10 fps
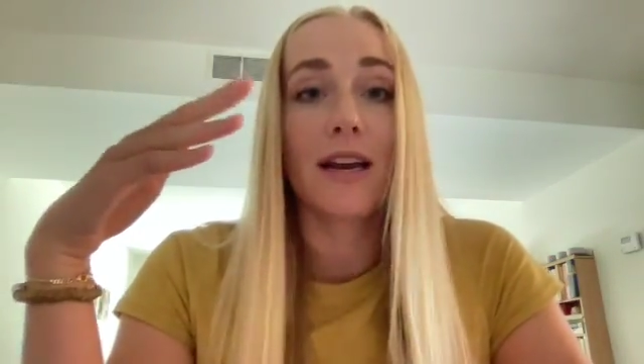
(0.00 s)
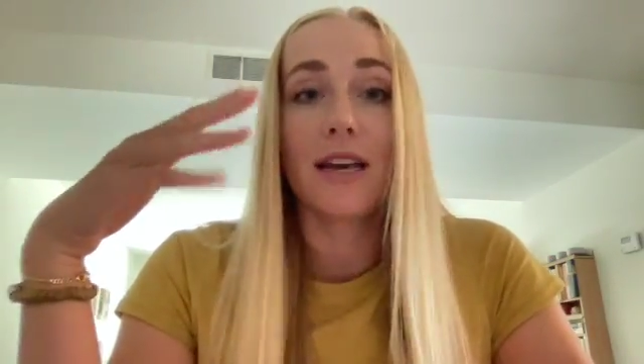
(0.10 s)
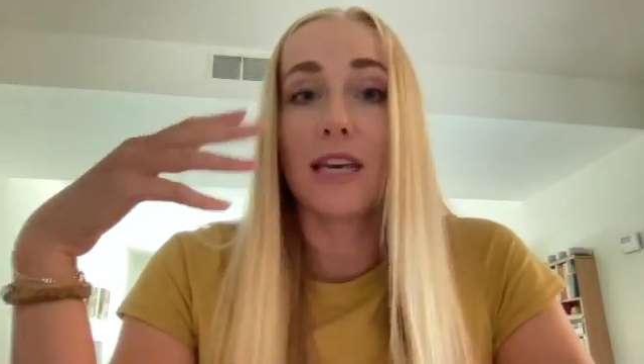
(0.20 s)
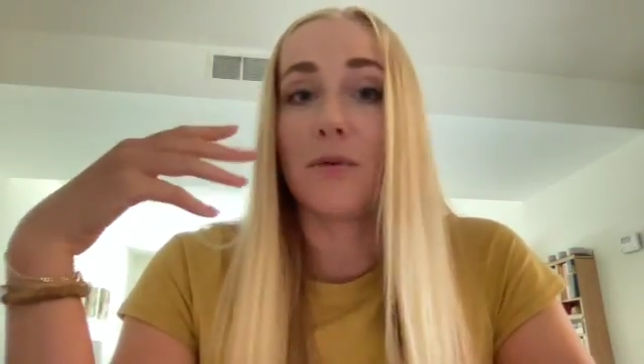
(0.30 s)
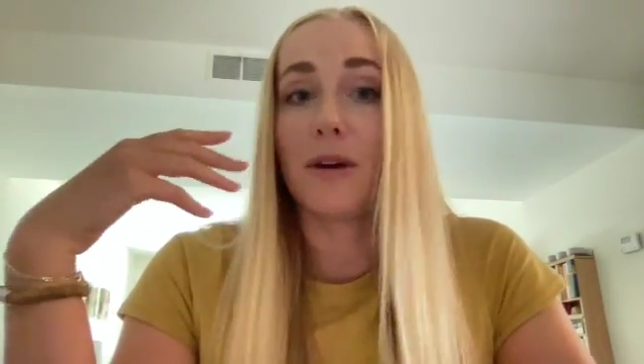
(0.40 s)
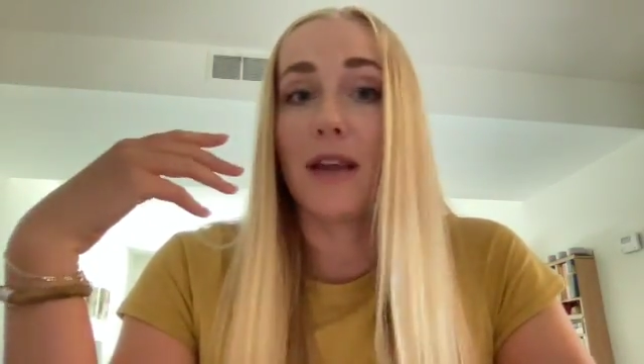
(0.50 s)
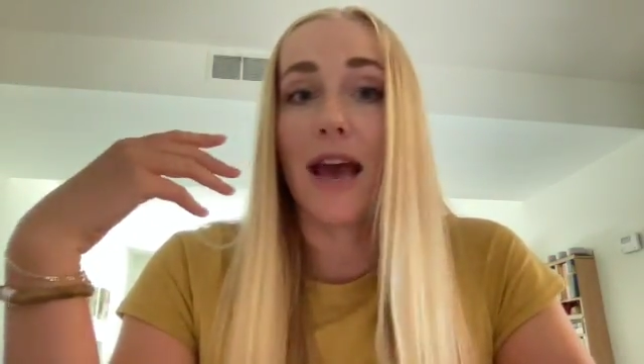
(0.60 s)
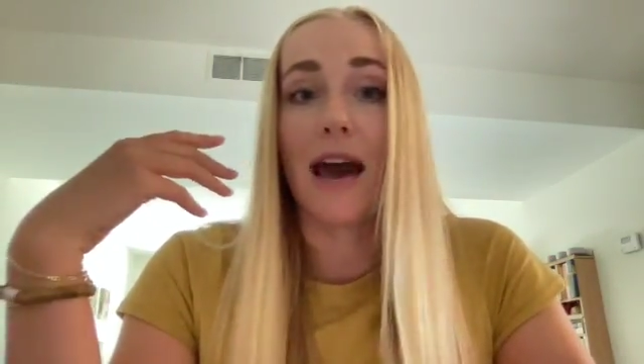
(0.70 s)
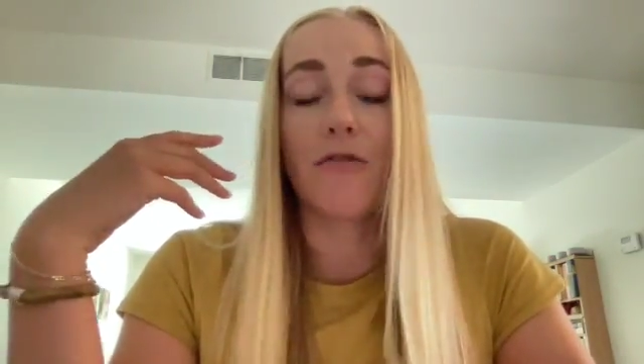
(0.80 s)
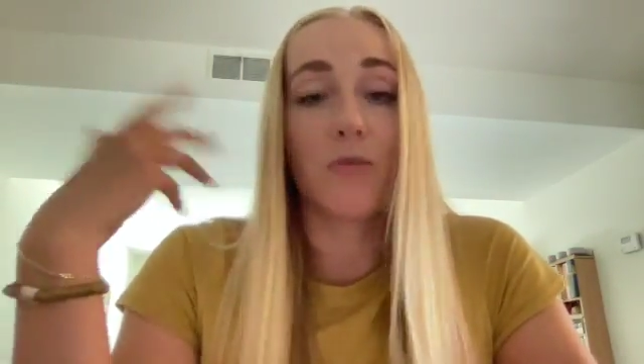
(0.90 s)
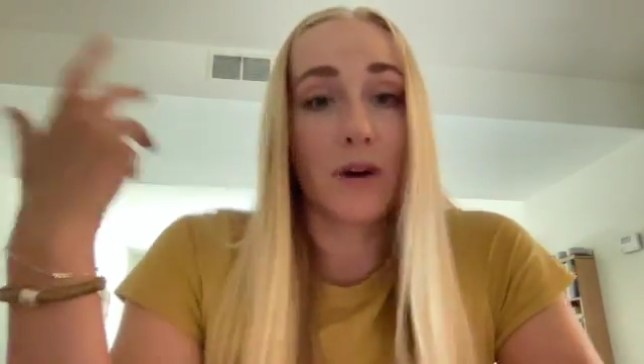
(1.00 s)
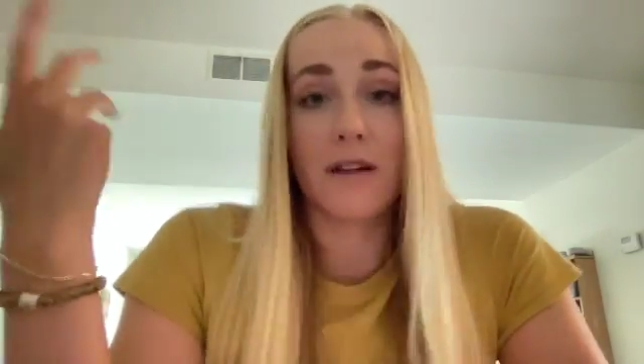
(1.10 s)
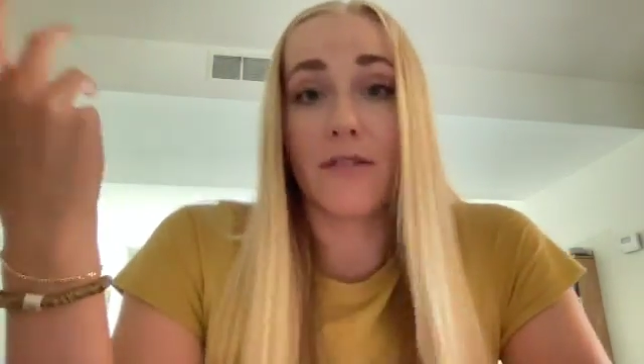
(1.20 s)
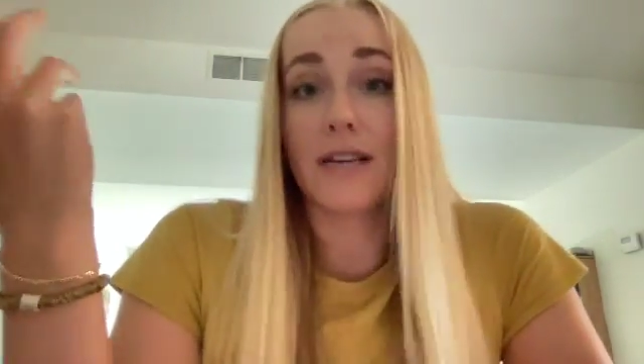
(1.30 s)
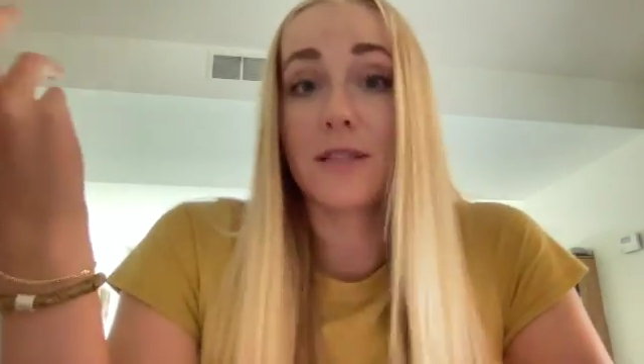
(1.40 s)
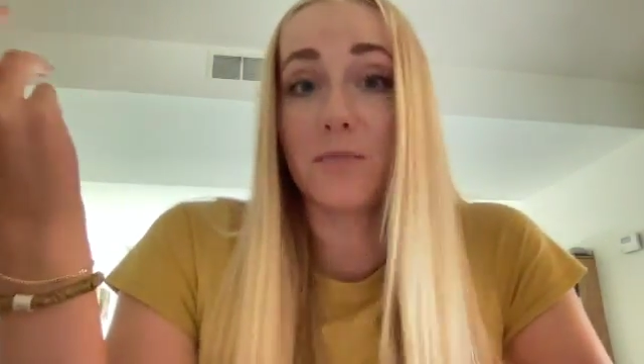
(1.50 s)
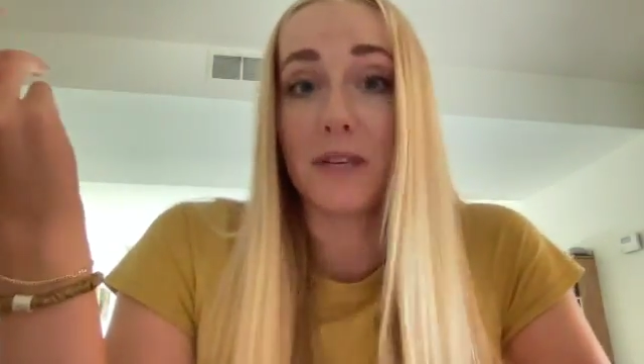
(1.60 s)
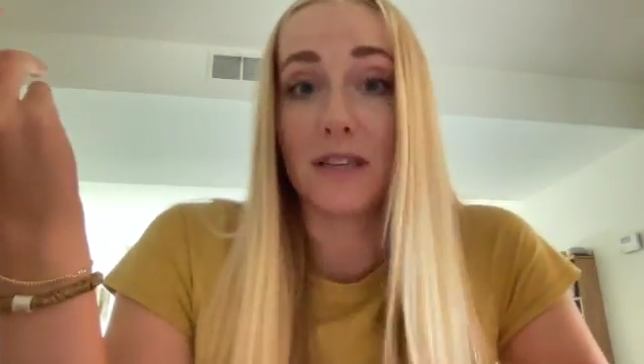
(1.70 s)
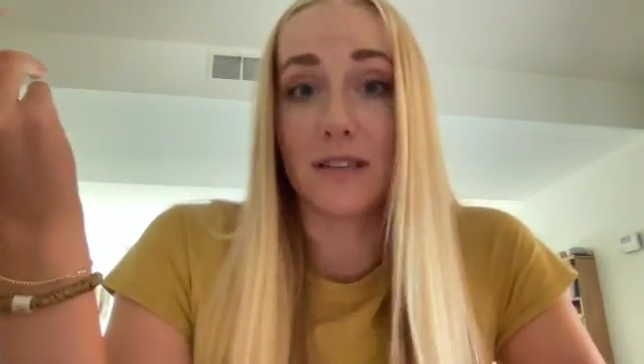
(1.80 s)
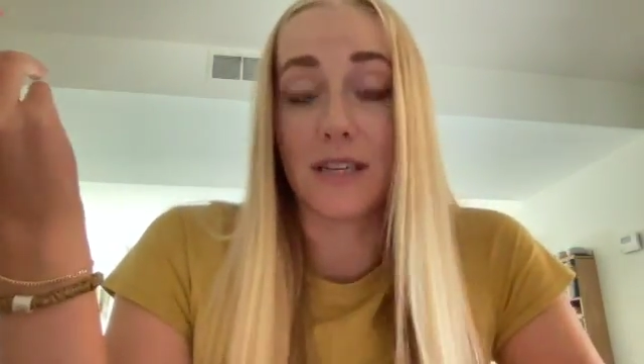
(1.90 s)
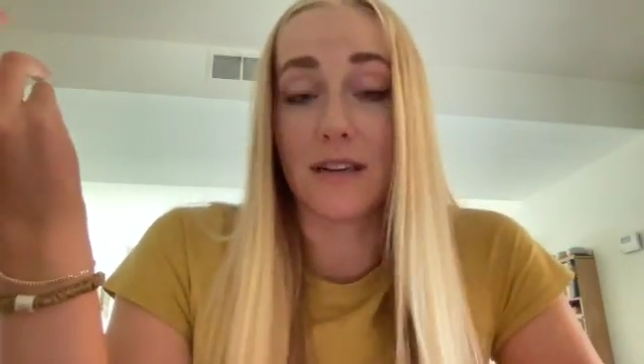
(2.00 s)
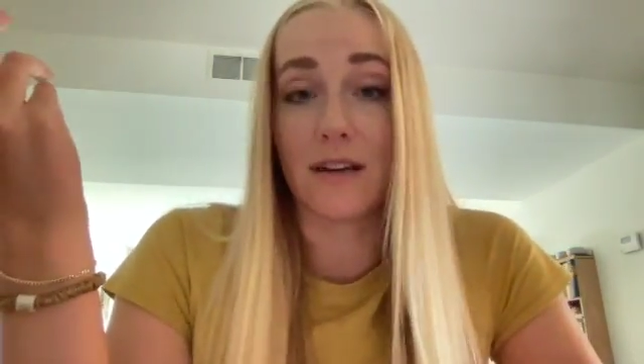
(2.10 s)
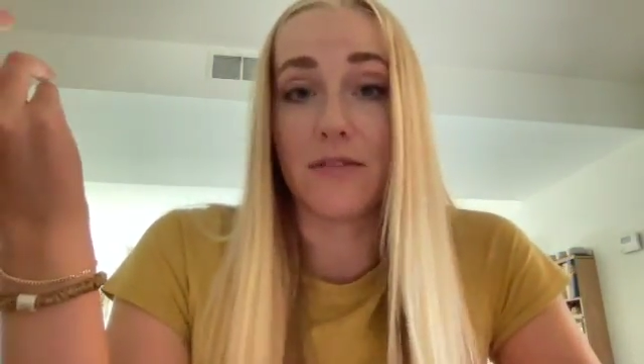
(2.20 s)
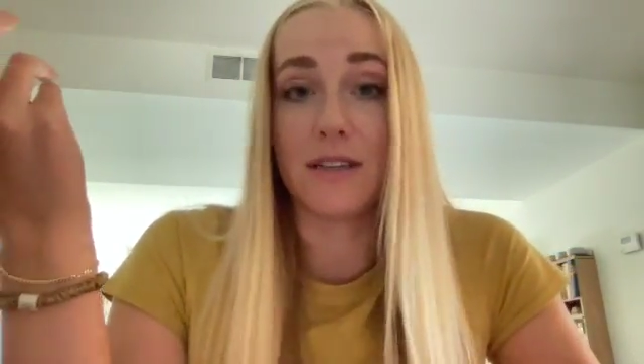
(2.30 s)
he would have one of us be the leader of the